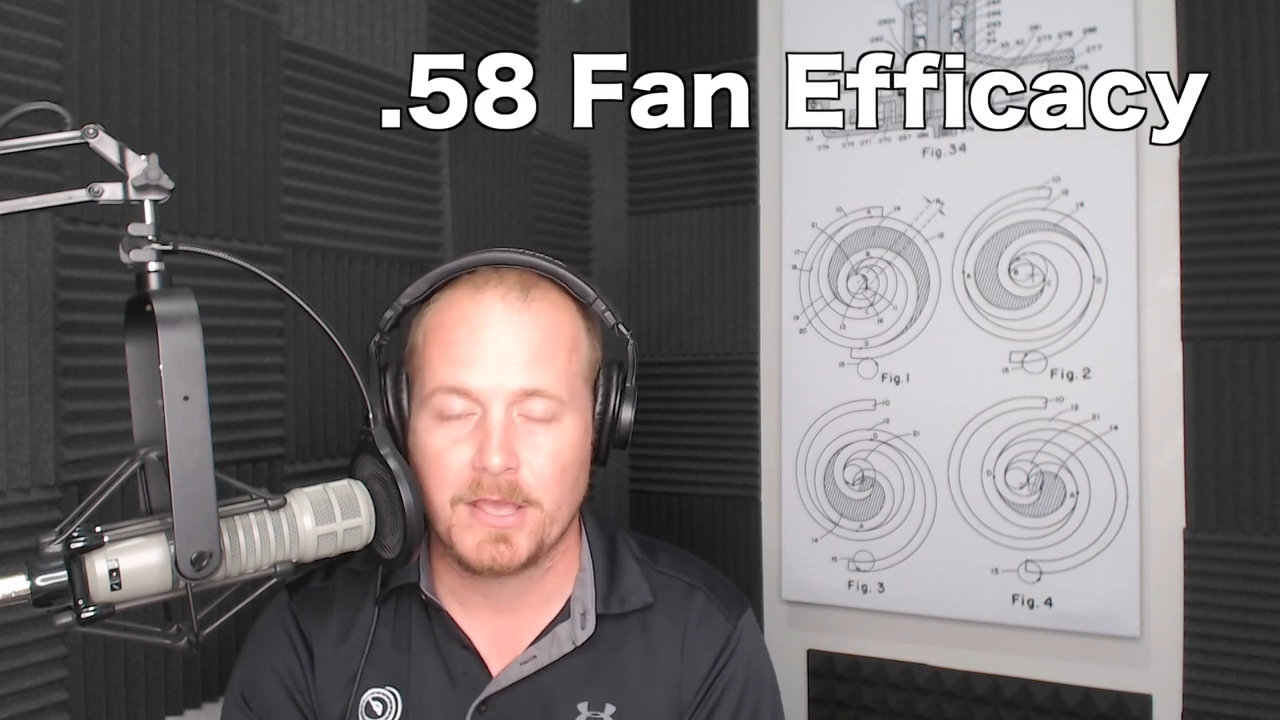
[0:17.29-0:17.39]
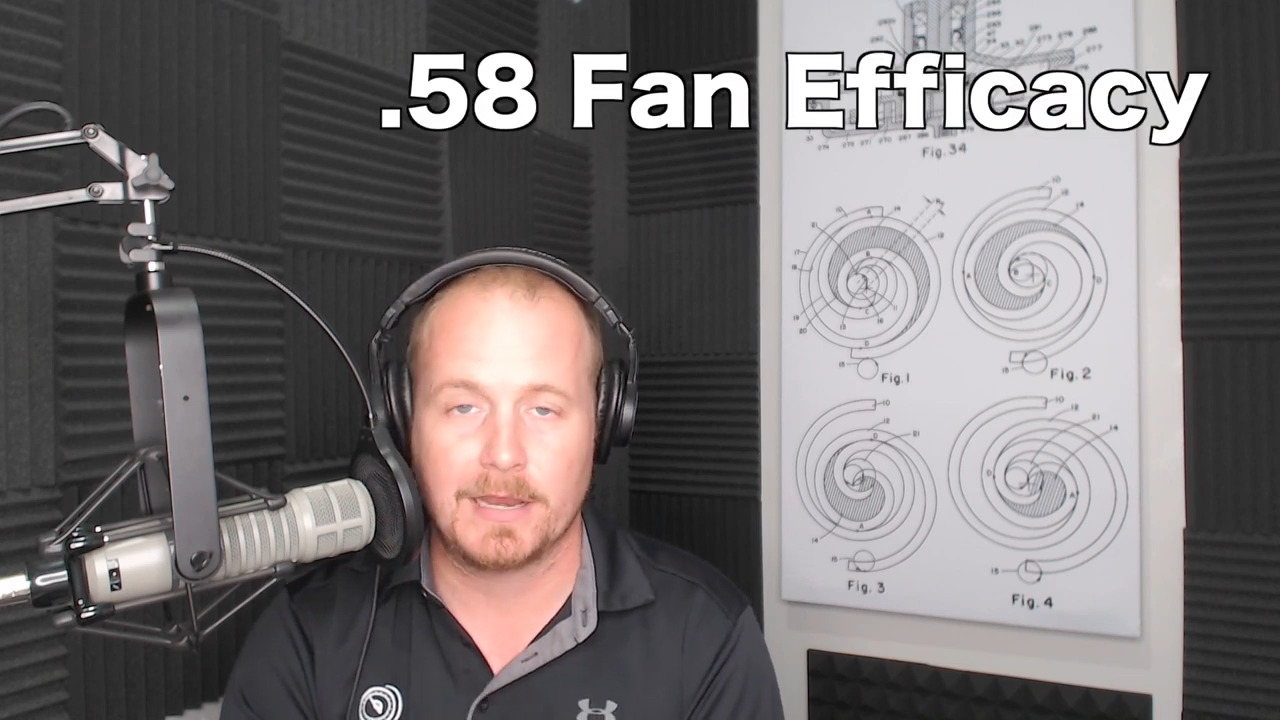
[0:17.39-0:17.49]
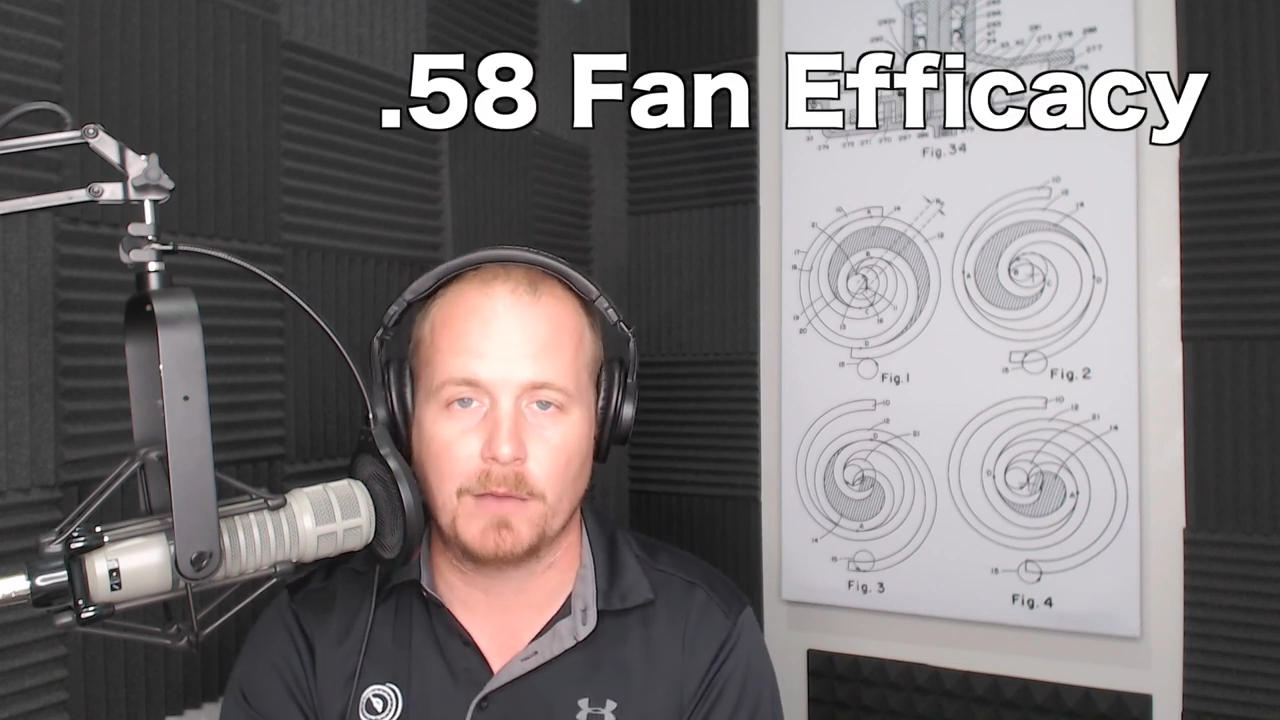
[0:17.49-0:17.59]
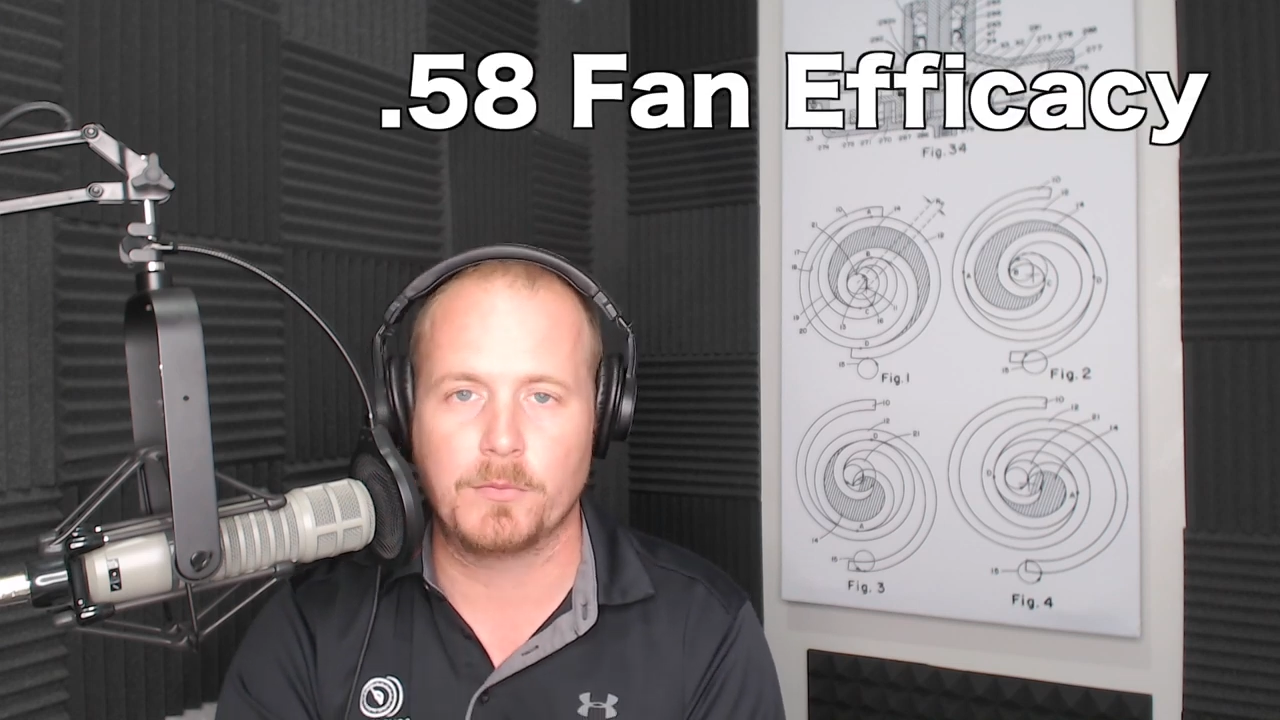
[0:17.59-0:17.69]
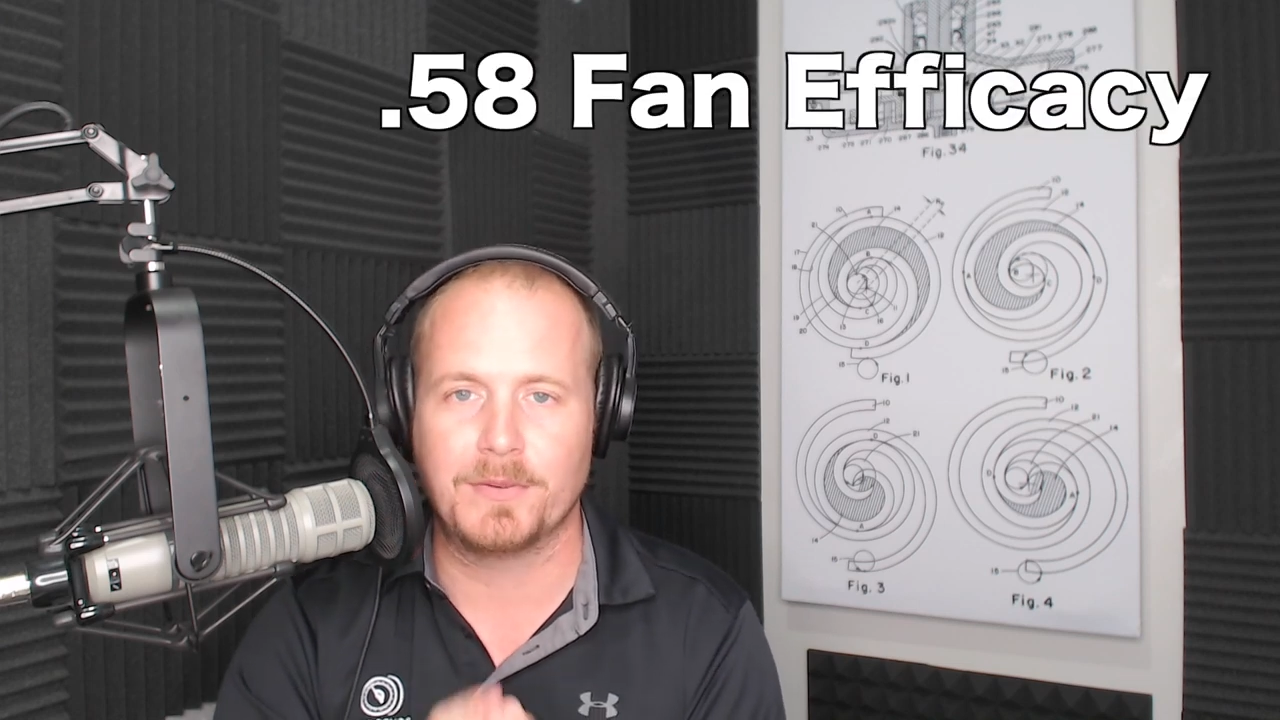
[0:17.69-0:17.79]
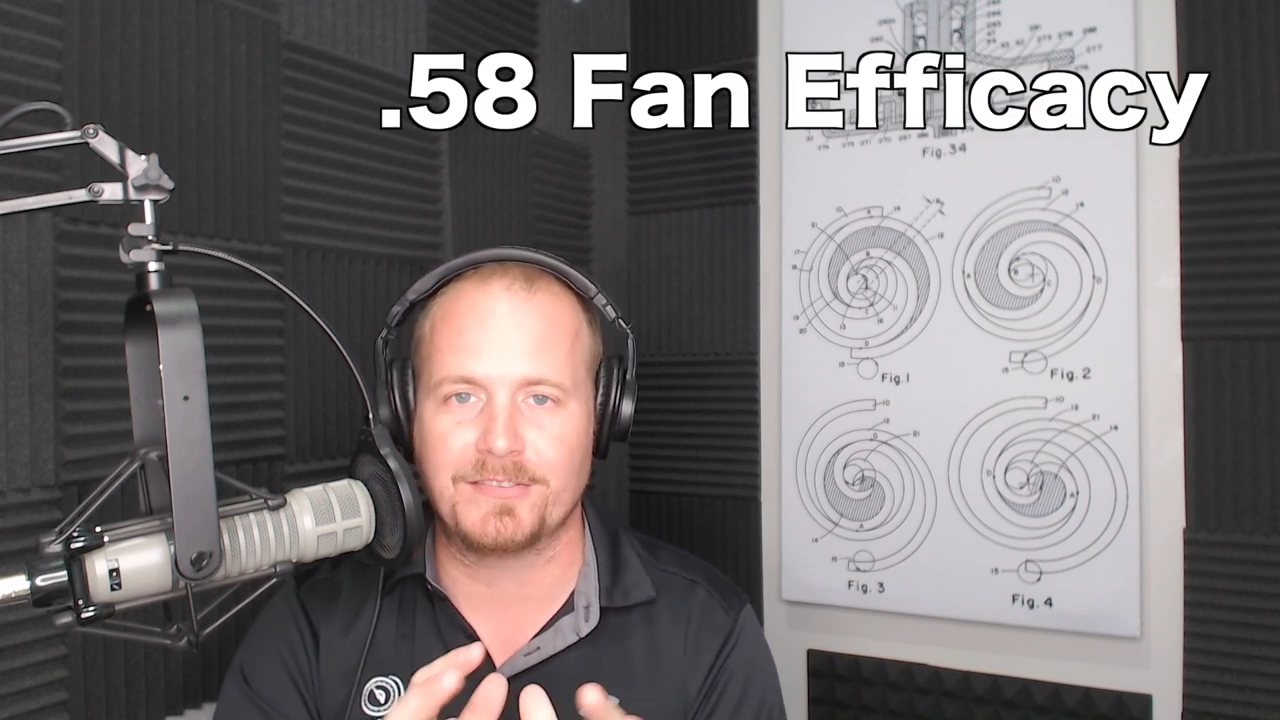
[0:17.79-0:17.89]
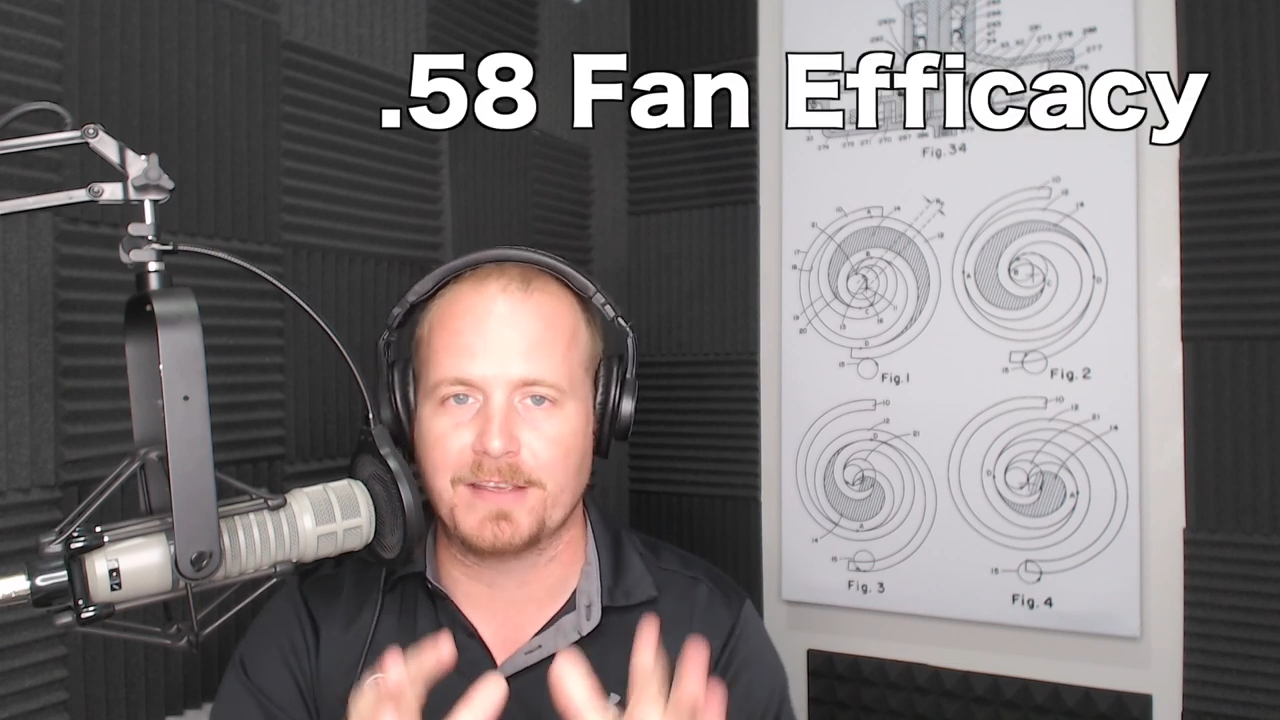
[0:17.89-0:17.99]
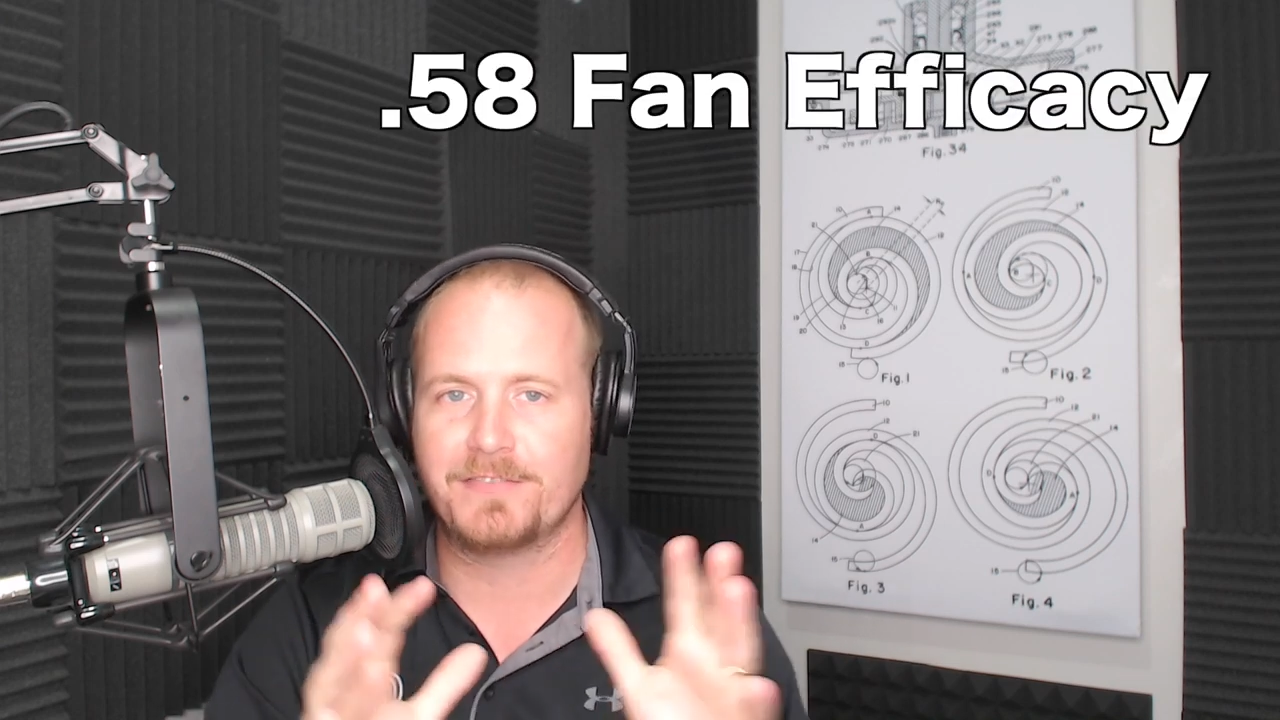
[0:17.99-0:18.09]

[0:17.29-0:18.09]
Now, when we say